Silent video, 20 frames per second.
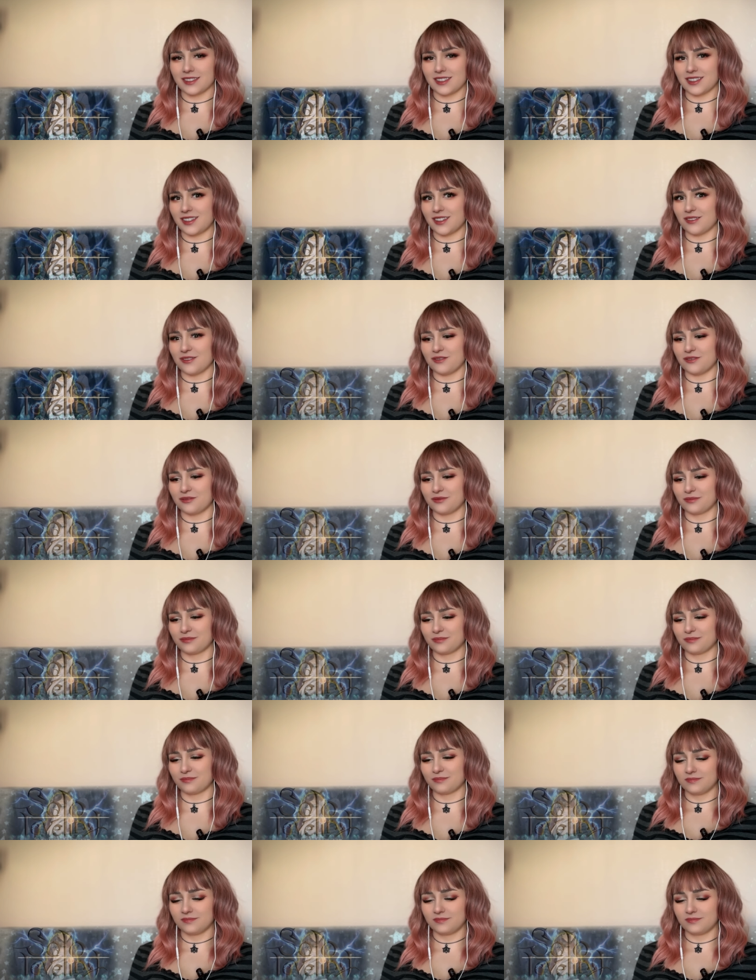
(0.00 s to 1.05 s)
So
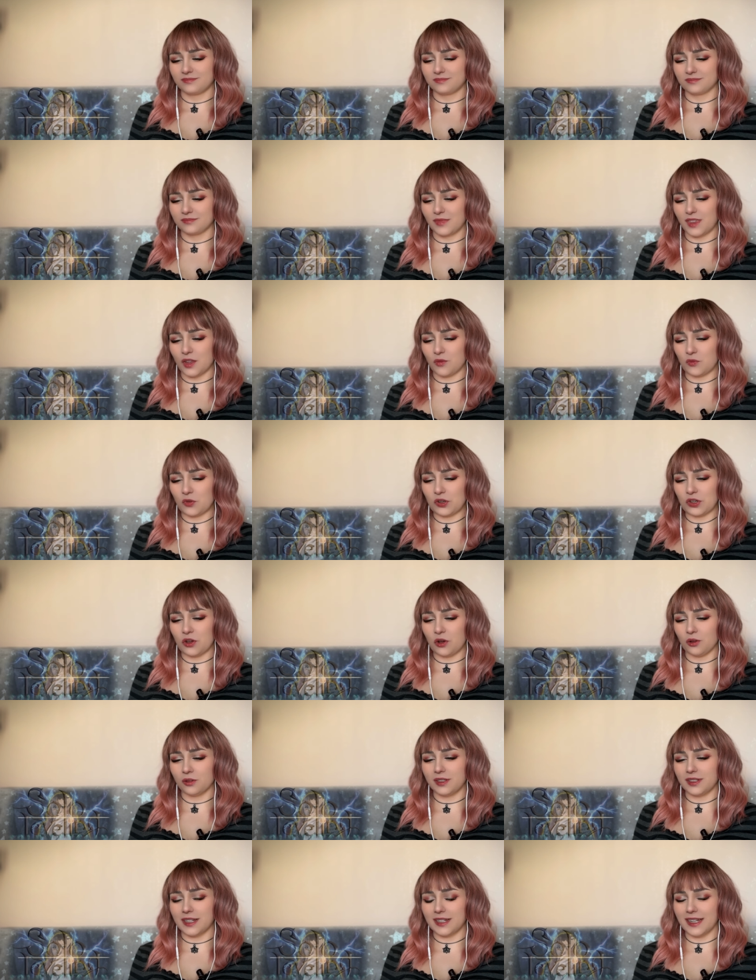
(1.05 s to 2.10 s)
I wouldn't
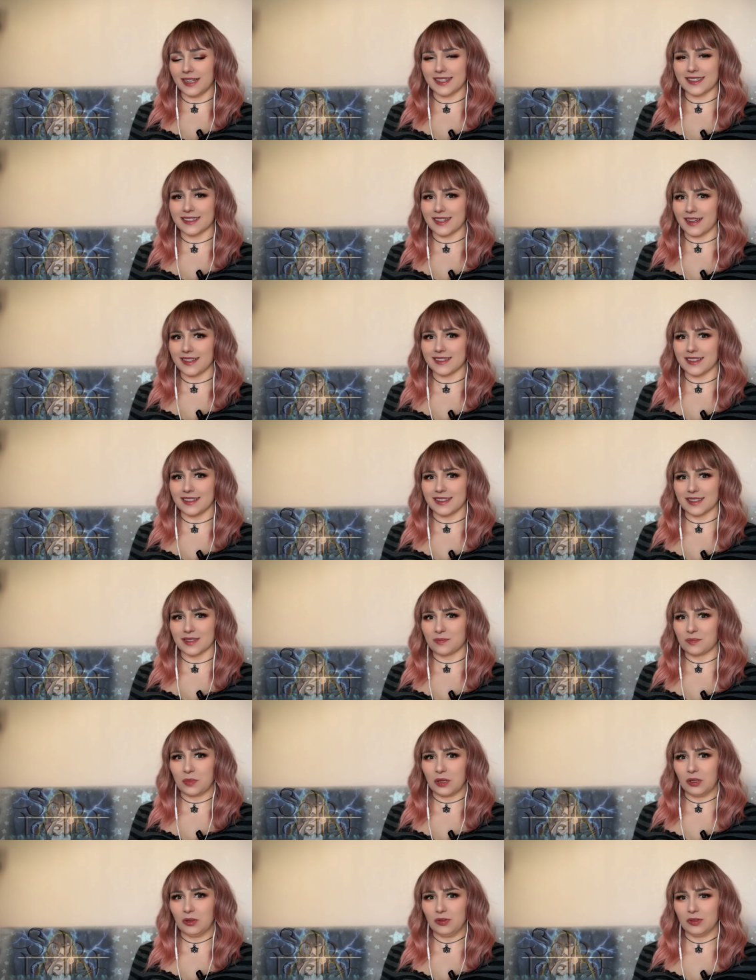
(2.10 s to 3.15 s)
call it an assassin's
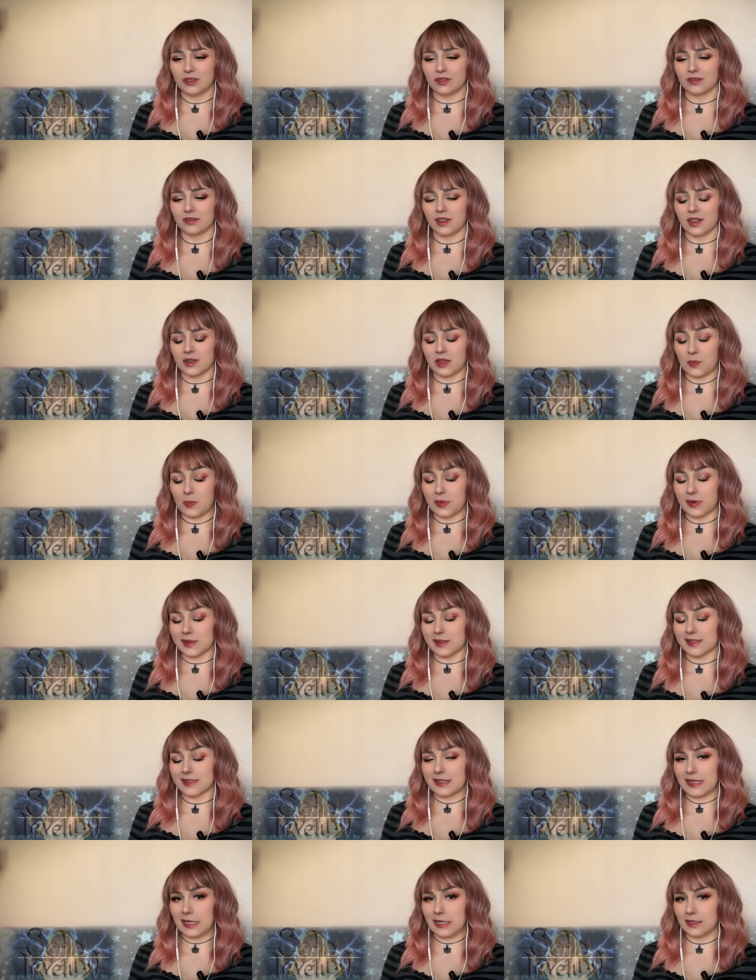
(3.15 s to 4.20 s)
build per
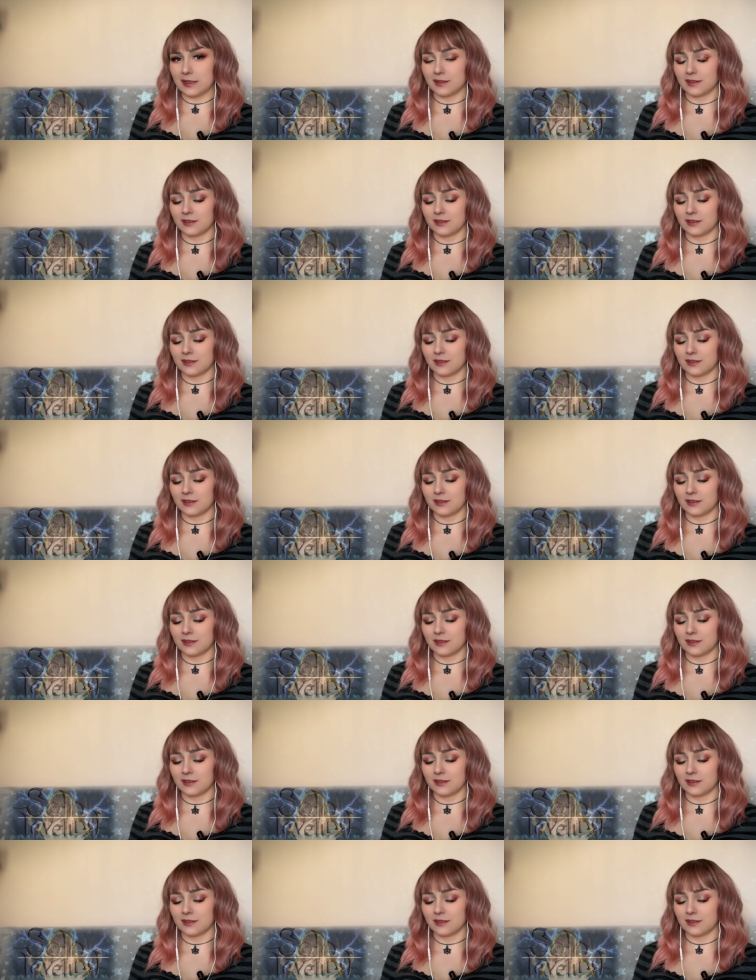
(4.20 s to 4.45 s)
se.